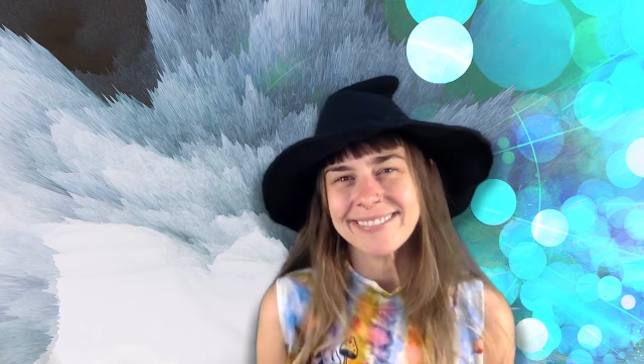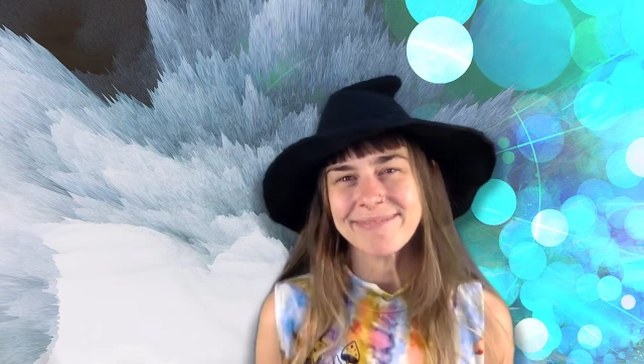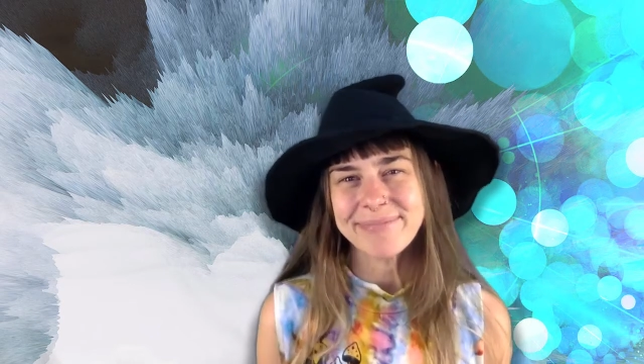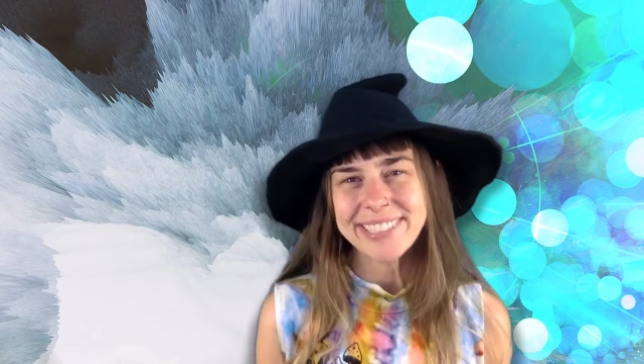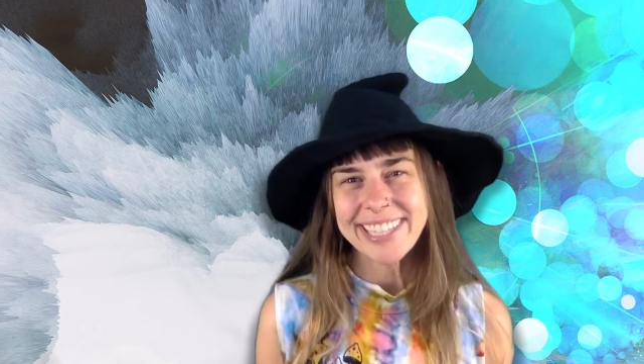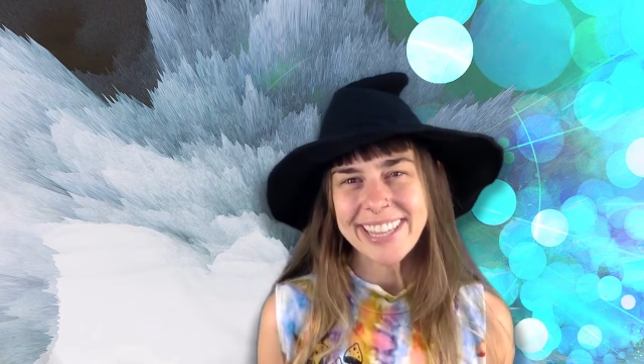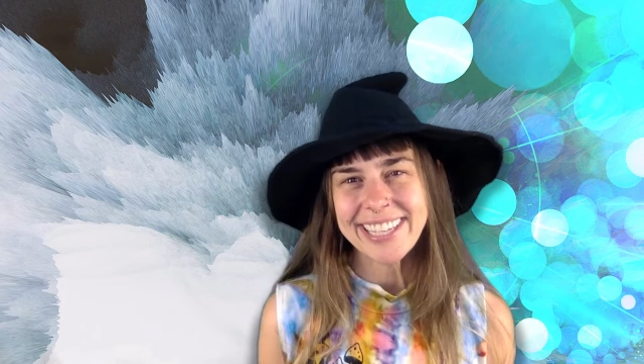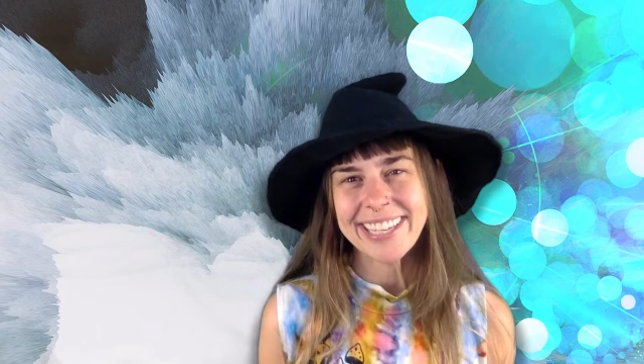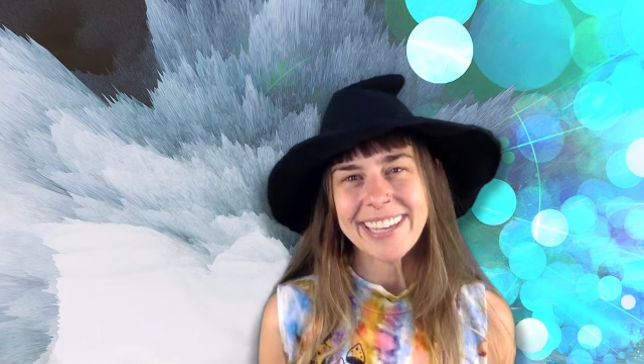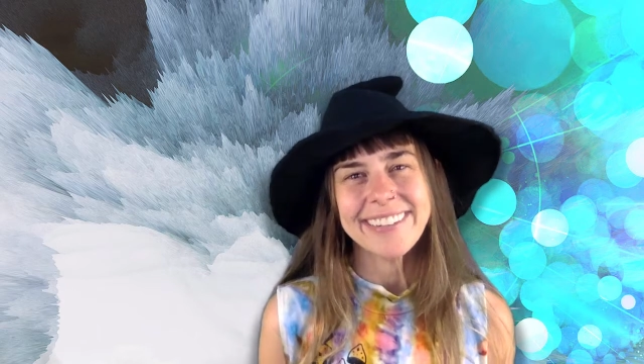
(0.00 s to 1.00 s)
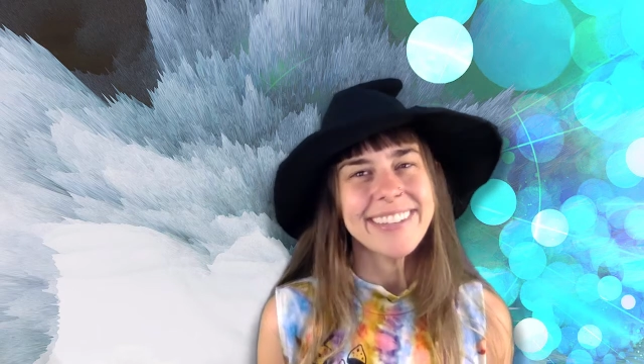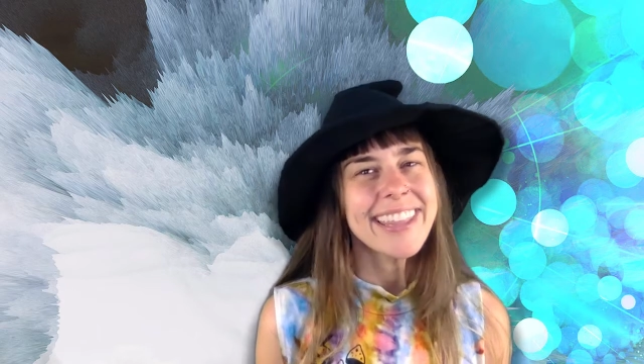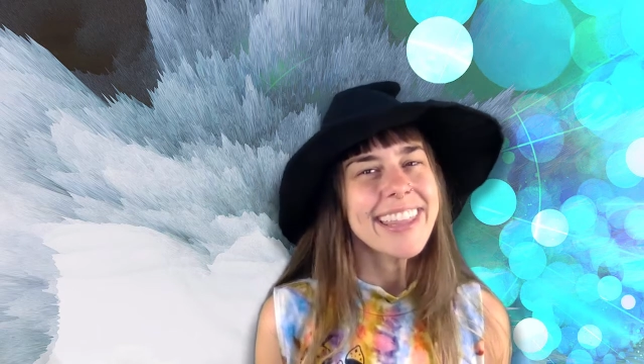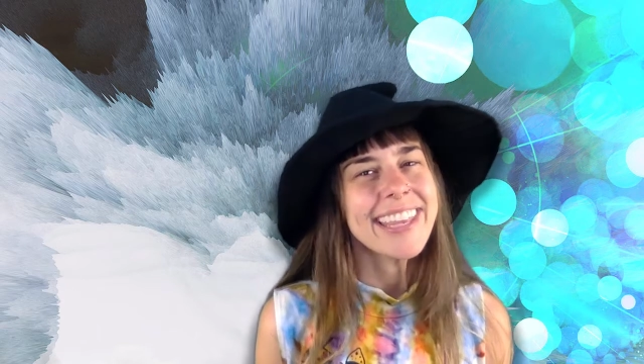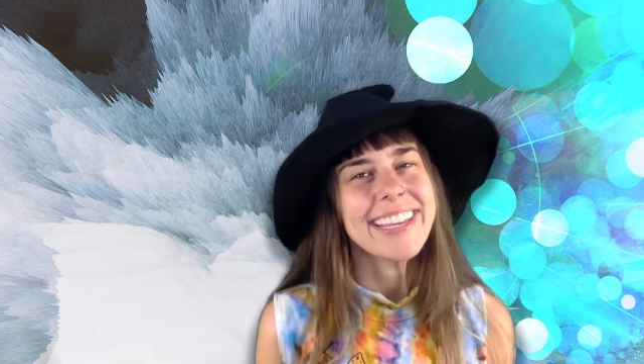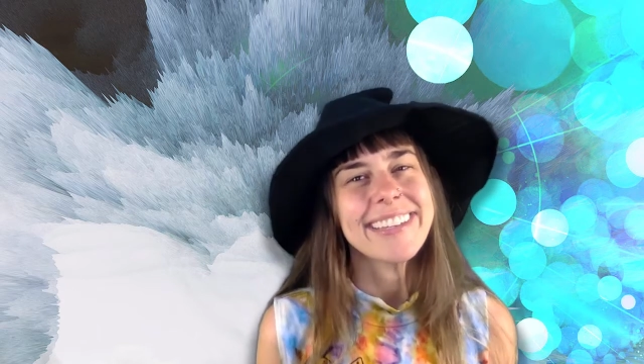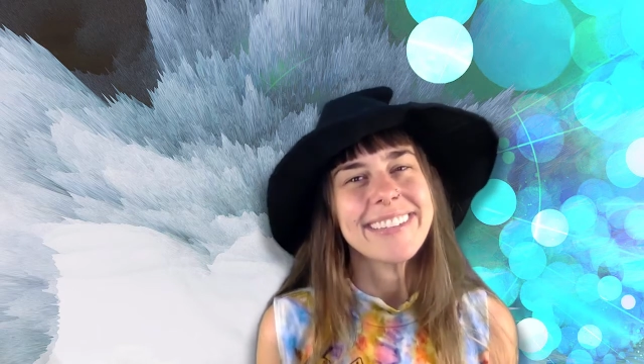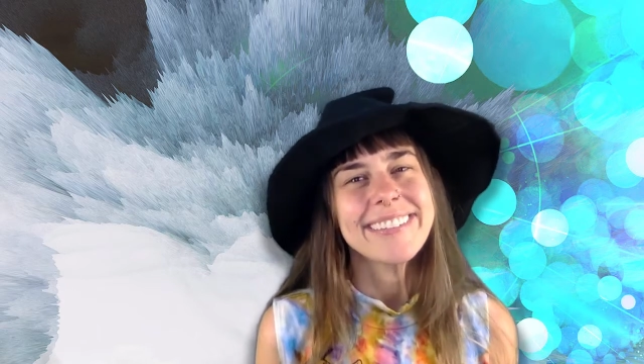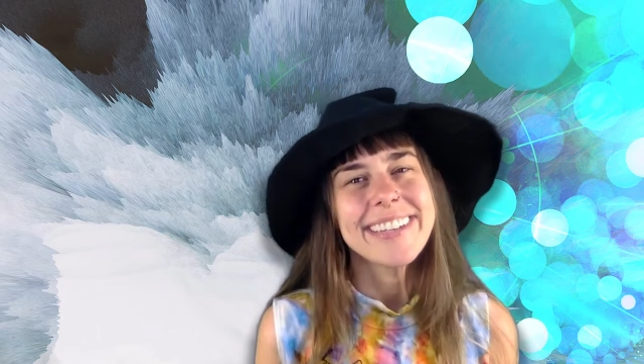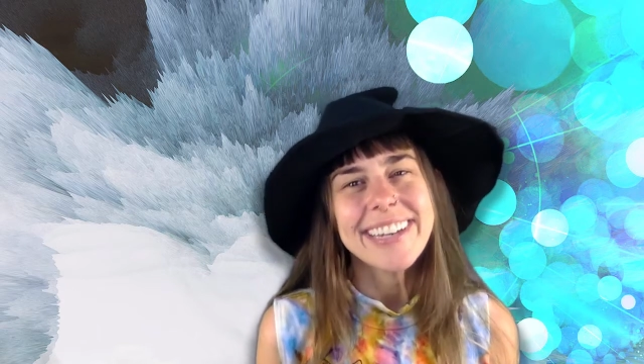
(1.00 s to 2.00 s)
Breathing out, thank
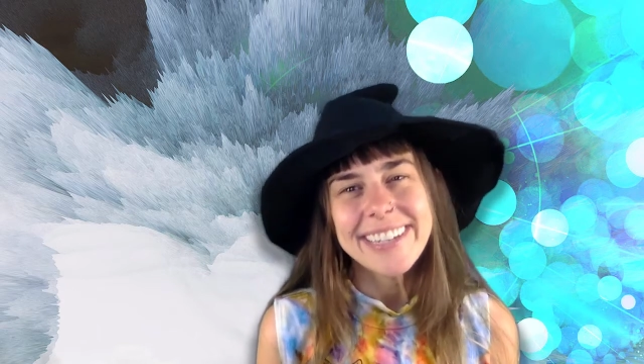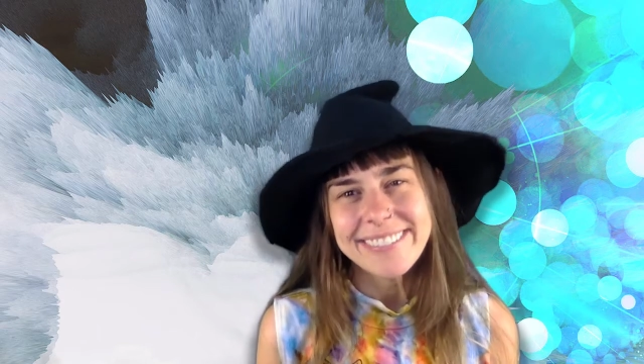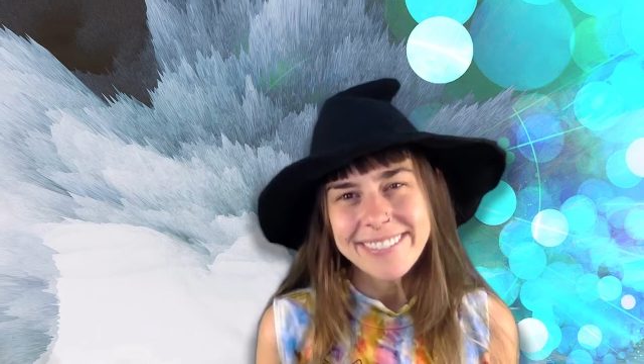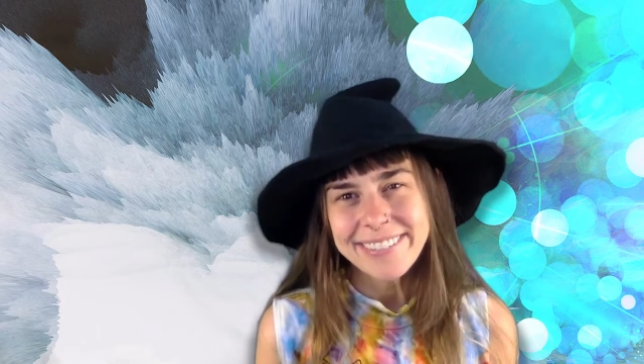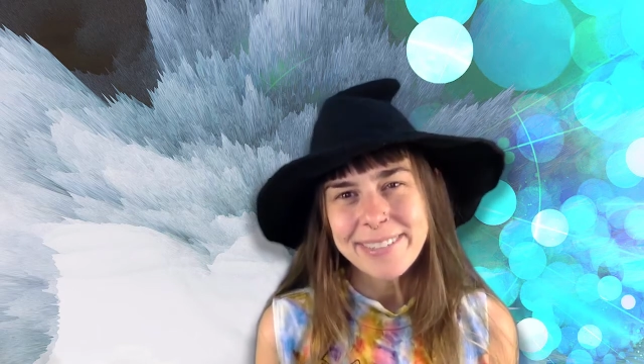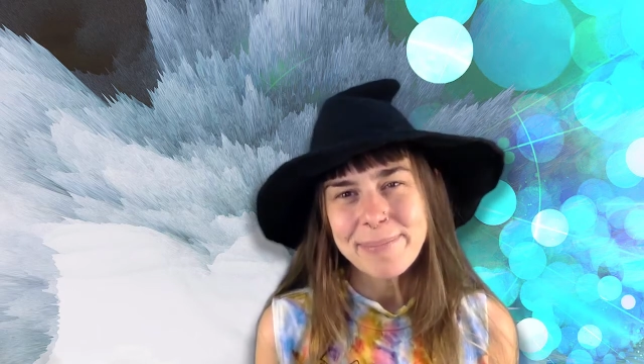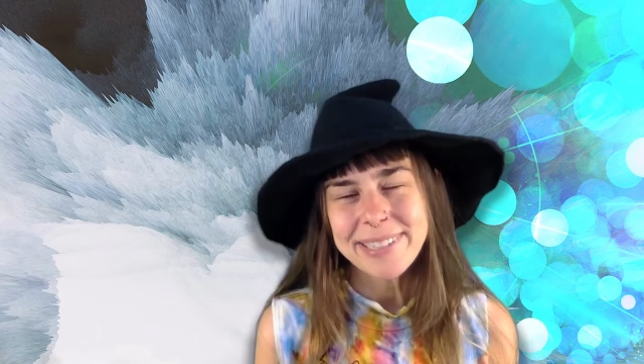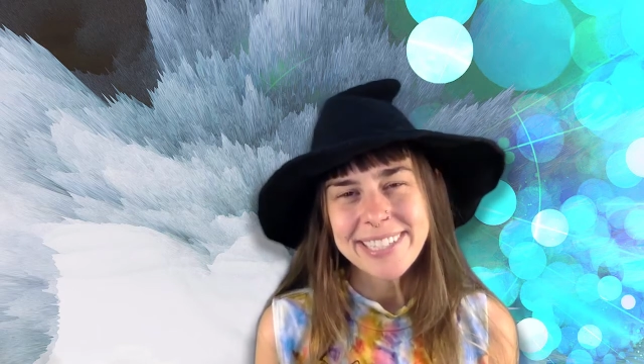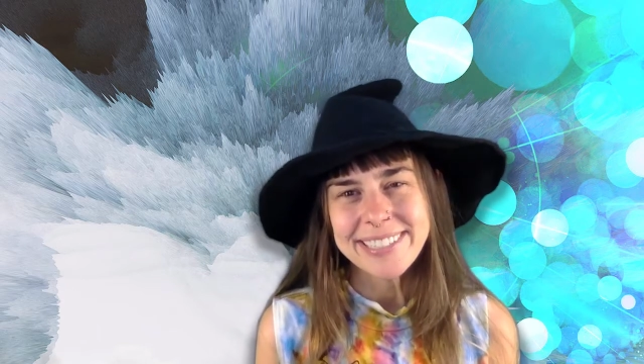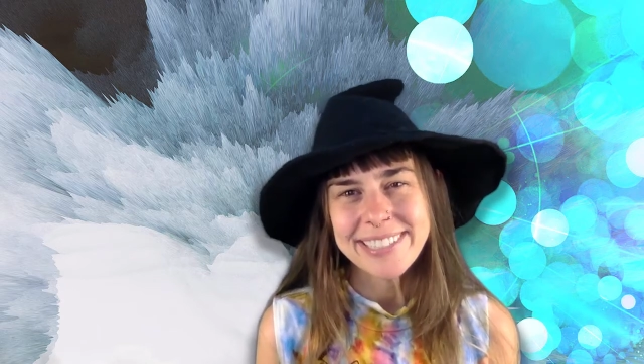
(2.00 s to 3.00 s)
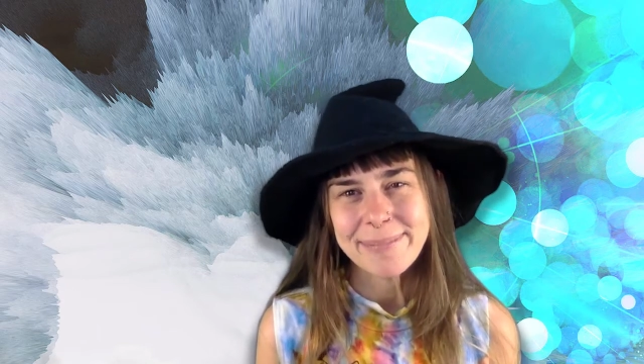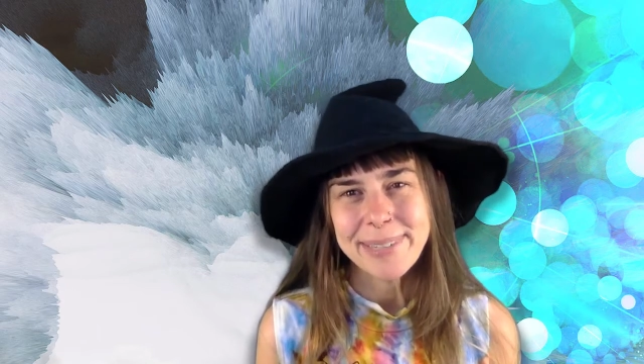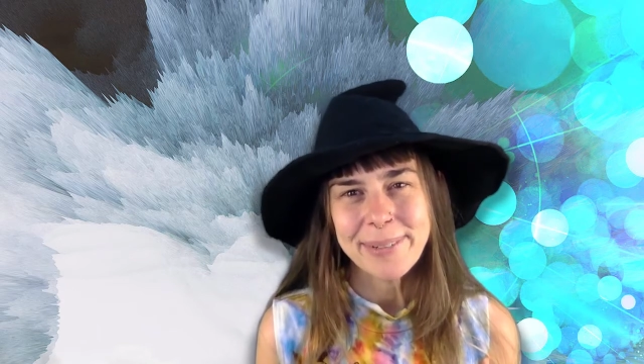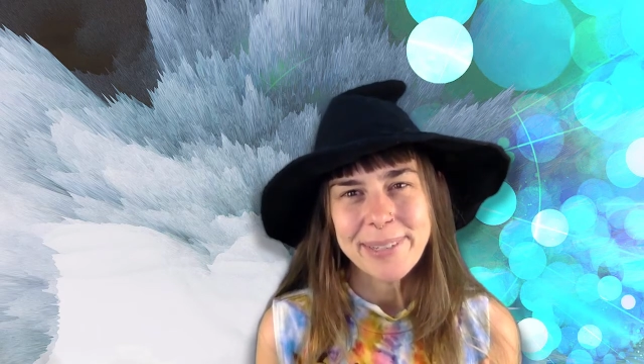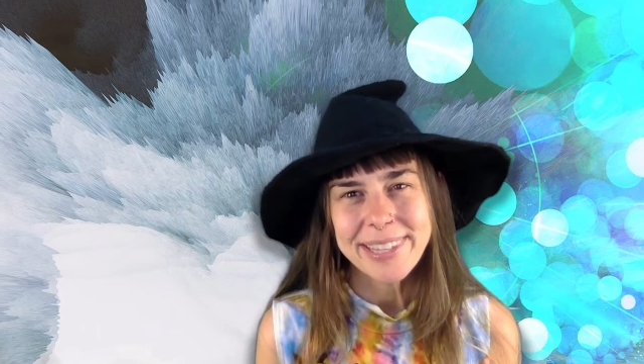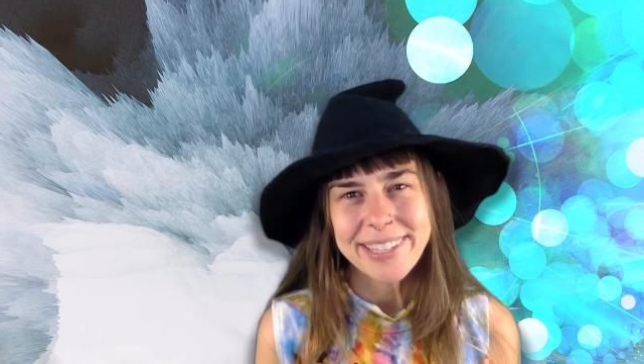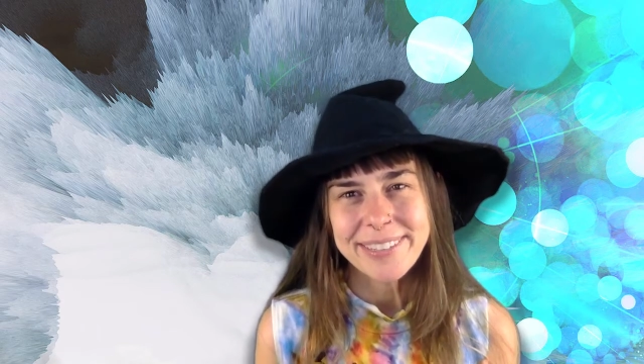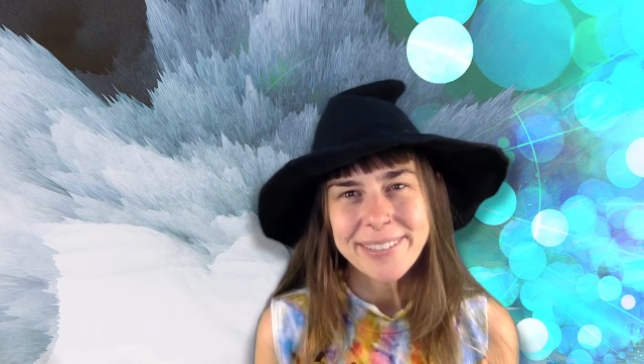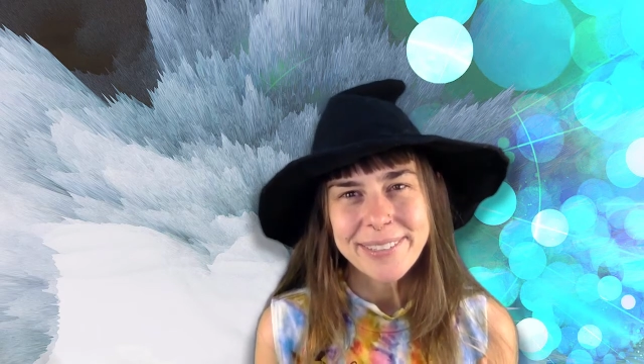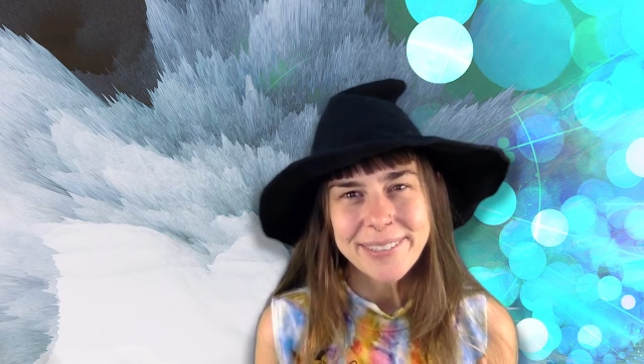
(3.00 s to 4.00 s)
you, God, for replacing me with
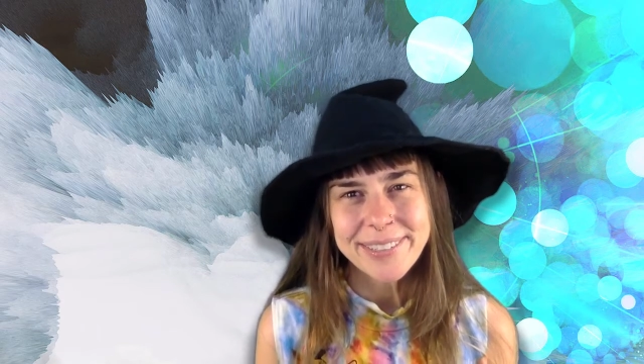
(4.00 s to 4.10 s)
you.